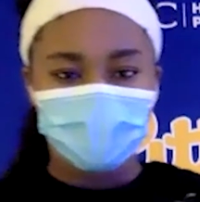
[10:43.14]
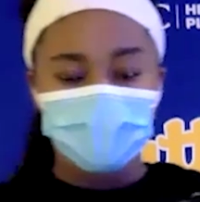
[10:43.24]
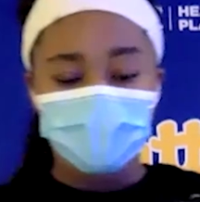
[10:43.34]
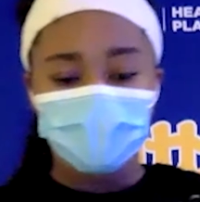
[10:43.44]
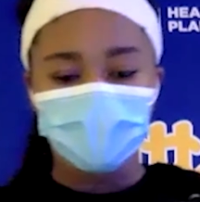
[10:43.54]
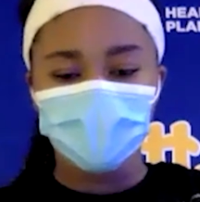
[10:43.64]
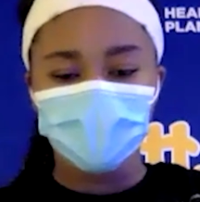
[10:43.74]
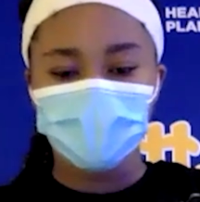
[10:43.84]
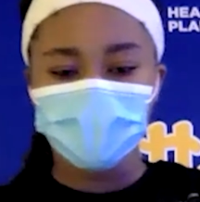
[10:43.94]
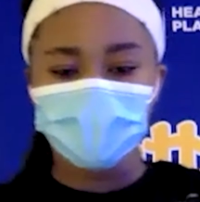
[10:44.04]
It feels
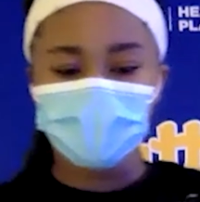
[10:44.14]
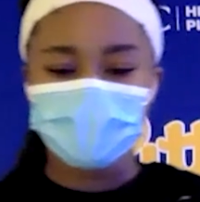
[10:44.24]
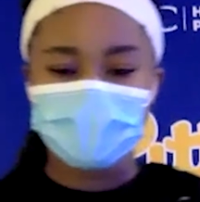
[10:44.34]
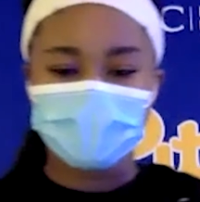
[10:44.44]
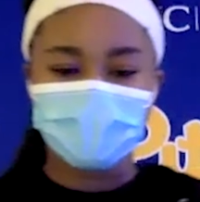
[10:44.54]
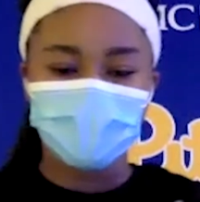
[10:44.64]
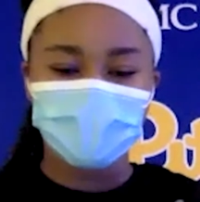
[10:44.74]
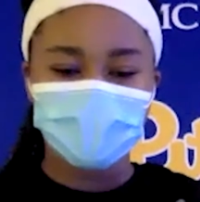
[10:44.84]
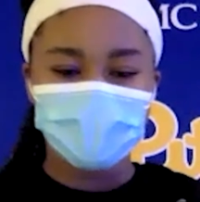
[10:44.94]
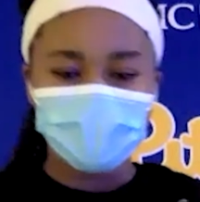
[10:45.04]
good because, like, everything
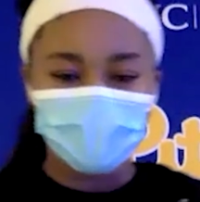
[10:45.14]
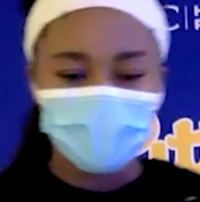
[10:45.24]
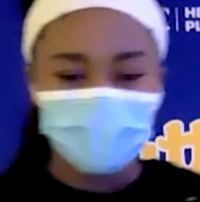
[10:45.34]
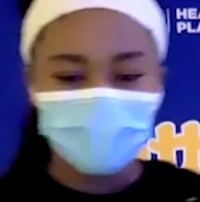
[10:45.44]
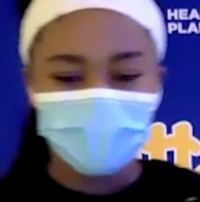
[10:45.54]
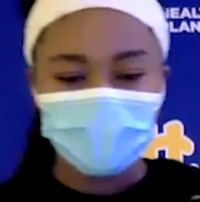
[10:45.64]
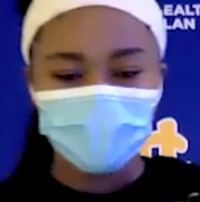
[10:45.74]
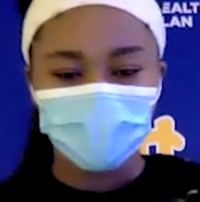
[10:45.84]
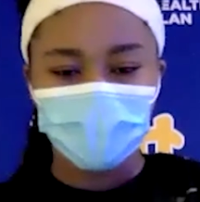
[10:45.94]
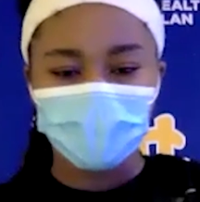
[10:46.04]
starts from defense. If we
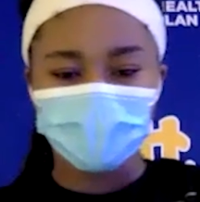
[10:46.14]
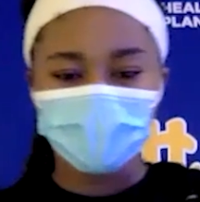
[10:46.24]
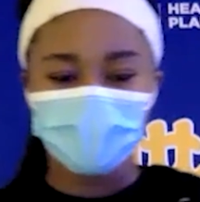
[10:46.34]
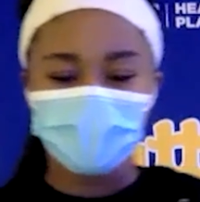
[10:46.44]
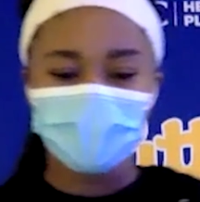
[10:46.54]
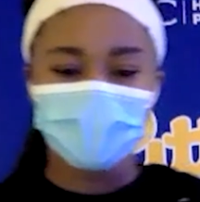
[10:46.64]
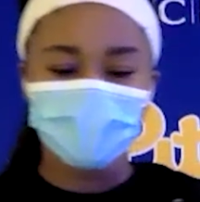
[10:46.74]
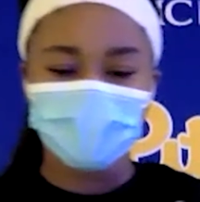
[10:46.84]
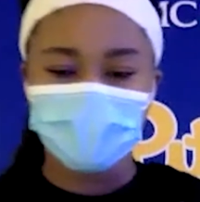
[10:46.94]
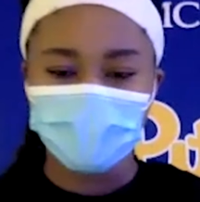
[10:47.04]
can defend and get a
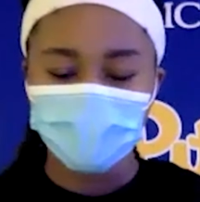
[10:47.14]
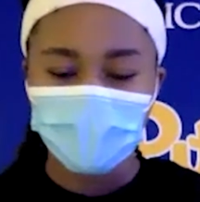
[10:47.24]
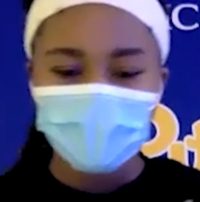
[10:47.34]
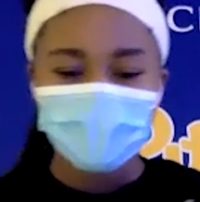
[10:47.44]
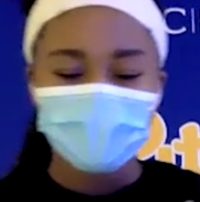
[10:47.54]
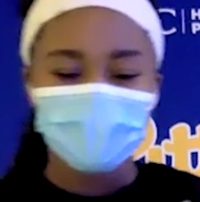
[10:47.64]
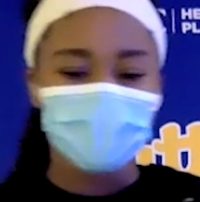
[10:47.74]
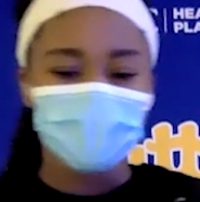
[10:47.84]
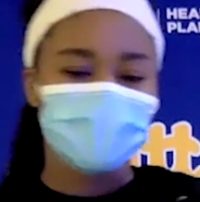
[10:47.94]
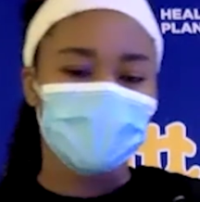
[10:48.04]
stop, then we can
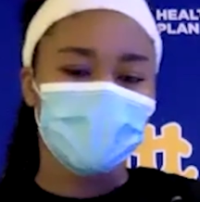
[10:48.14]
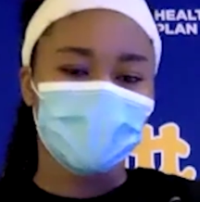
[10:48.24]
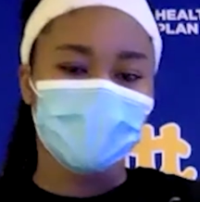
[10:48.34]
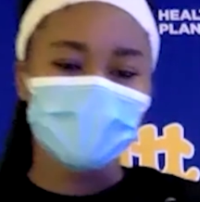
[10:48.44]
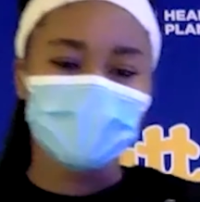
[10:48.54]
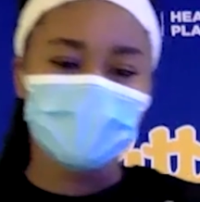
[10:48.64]
score easily.